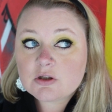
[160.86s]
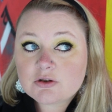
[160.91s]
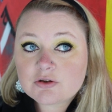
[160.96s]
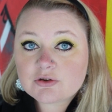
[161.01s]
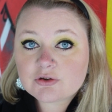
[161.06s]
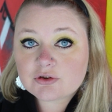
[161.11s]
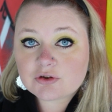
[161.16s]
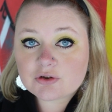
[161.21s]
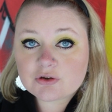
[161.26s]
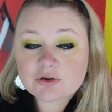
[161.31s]

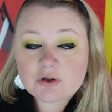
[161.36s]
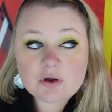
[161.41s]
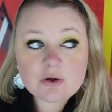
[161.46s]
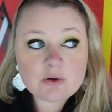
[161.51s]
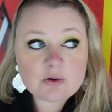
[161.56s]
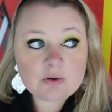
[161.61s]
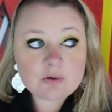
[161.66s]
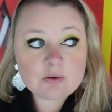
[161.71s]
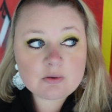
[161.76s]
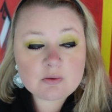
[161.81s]

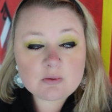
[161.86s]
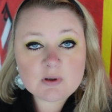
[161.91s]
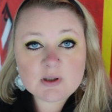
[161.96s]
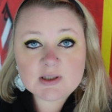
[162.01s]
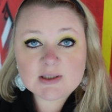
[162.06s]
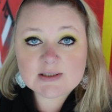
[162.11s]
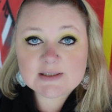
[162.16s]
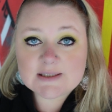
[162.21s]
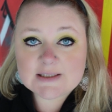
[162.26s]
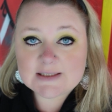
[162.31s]
So
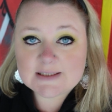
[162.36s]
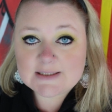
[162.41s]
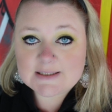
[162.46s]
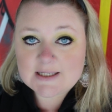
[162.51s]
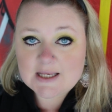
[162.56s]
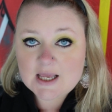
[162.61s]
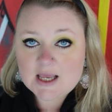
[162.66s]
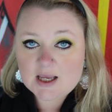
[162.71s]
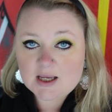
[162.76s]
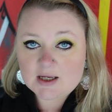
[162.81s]

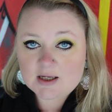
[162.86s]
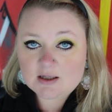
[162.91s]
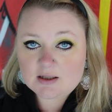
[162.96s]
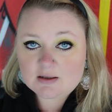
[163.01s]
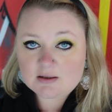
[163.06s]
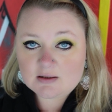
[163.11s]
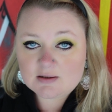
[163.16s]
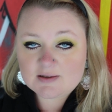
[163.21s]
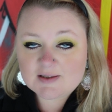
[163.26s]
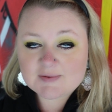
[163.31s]
today
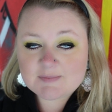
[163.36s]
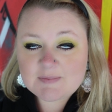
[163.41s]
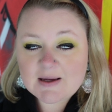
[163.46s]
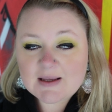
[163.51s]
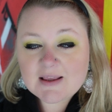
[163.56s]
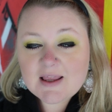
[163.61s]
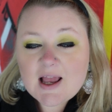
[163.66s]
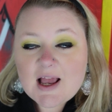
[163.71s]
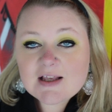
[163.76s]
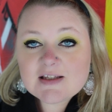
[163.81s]
is my
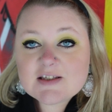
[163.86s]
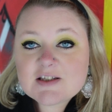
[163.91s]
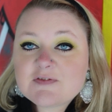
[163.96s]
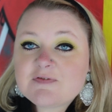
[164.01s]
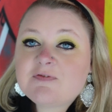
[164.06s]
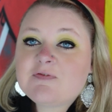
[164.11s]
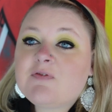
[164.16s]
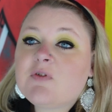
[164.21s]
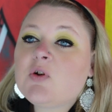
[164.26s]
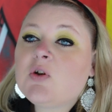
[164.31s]
last
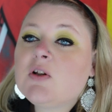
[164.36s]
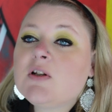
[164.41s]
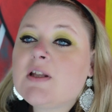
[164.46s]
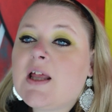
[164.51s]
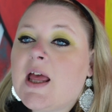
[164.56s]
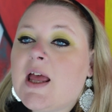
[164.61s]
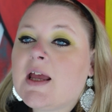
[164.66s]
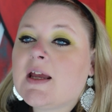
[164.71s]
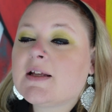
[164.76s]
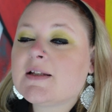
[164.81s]
full
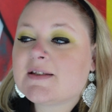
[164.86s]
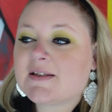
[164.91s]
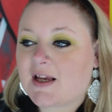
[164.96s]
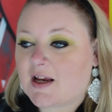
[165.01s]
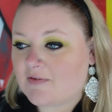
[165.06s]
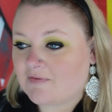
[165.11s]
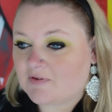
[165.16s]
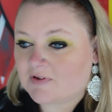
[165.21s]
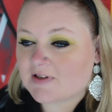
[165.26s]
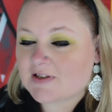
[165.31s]
day in
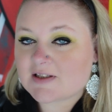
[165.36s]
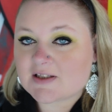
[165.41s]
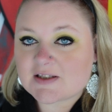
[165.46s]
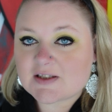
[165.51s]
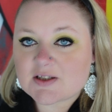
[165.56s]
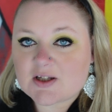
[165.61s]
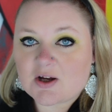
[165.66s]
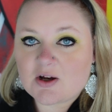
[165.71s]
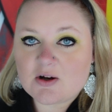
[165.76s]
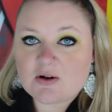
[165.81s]
San
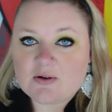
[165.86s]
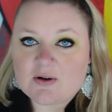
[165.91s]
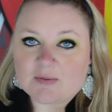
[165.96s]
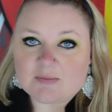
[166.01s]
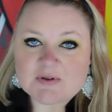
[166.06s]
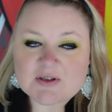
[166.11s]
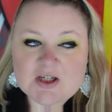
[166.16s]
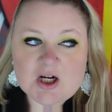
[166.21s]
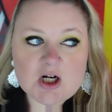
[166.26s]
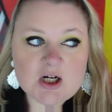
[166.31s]
Francisco, I'm
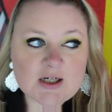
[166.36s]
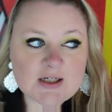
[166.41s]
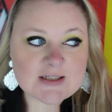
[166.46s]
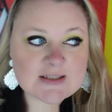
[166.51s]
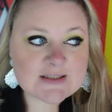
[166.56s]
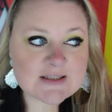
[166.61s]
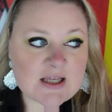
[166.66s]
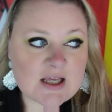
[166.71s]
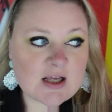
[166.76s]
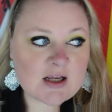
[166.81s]
sorry to
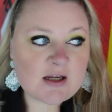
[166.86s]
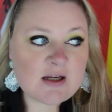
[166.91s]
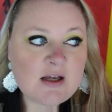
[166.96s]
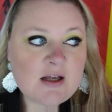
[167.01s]
say.